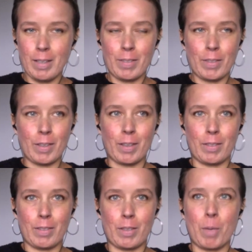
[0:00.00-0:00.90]

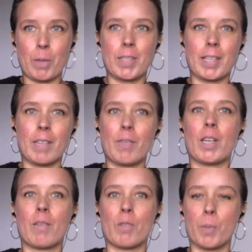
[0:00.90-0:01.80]
the most
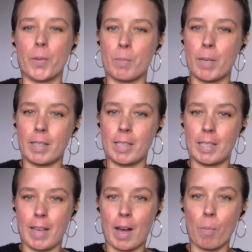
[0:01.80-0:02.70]
significant responsibility
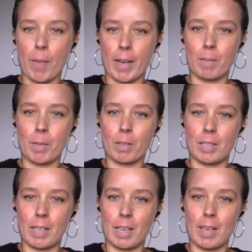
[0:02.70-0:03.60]
to help that
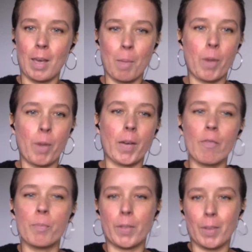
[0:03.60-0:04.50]
community, but the
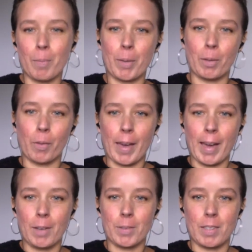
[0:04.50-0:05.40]
government that built their
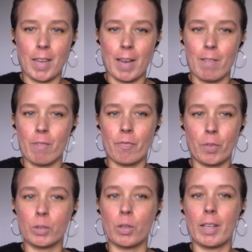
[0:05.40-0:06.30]
houses there in
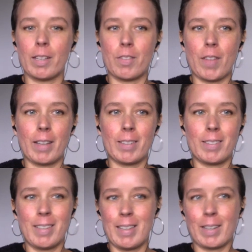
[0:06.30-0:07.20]
full knowledge that
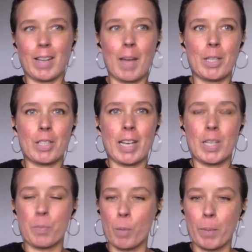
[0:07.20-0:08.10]
climate
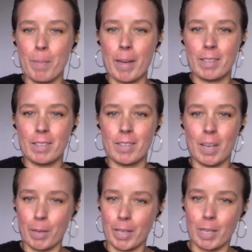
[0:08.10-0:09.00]
change probably meant
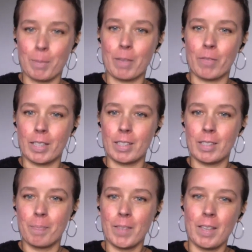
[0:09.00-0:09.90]
they were going to be flooded.
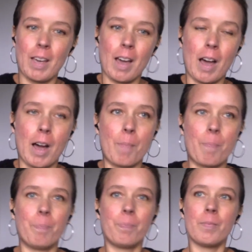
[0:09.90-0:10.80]

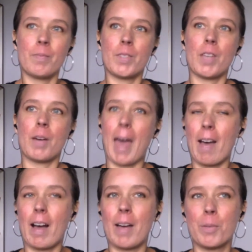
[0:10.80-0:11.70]
So
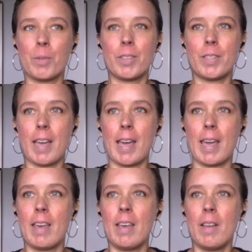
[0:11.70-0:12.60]
yeah, I would want to
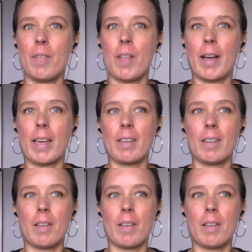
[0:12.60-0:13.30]
say, like,